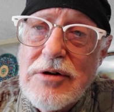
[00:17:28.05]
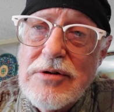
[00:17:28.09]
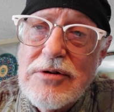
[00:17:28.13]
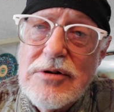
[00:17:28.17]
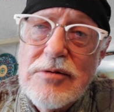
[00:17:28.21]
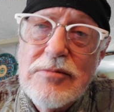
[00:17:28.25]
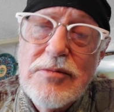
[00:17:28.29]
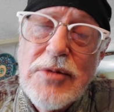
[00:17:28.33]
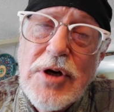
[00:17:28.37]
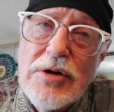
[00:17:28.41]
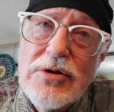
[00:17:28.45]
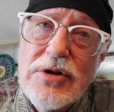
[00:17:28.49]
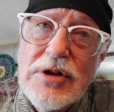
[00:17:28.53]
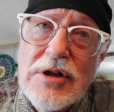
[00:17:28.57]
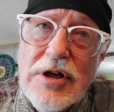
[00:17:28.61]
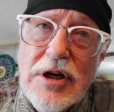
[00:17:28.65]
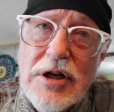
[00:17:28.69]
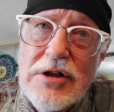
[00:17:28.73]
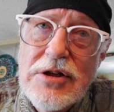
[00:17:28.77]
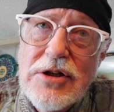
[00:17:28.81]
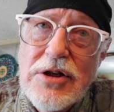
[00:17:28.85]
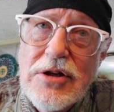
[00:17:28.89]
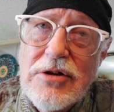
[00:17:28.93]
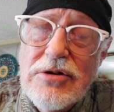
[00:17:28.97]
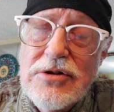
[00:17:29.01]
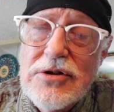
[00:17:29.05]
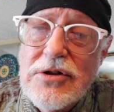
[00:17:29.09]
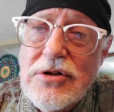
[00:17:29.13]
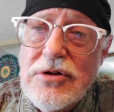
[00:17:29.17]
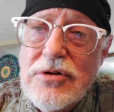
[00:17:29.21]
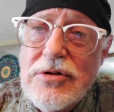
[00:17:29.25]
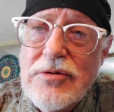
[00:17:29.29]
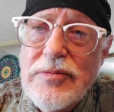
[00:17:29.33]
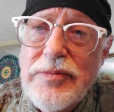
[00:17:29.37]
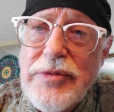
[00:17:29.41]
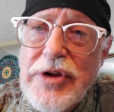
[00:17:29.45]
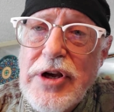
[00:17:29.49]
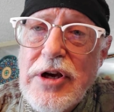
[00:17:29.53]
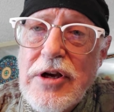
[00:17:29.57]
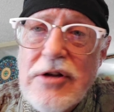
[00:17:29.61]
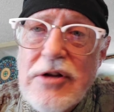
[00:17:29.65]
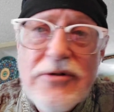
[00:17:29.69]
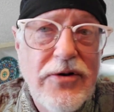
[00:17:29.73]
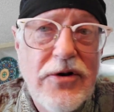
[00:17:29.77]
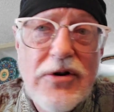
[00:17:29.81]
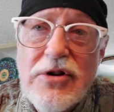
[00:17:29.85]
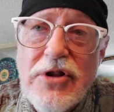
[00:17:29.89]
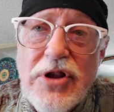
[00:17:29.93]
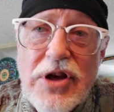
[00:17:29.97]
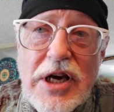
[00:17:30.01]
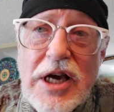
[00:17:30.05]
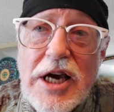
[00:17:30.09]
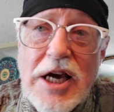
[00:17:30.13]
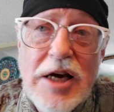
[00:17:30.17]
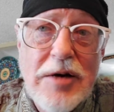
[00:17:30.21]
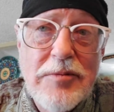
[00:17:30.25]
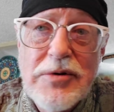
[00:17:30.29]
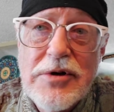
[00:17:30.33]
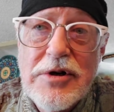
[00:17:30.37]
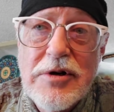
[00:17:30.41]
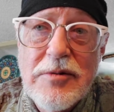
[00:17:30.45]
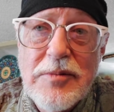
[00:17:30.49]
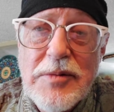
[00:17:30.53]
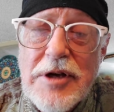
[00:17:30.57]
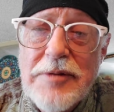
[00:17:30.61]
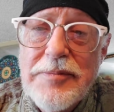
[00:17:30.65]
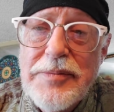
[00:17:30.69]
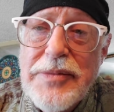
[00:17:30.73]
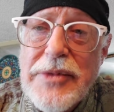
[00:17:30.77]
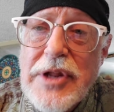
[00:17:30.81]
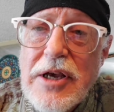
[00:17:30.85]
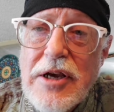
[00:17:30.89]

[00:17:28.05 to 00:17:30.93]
It's about ten years ago. This very thing happened to me.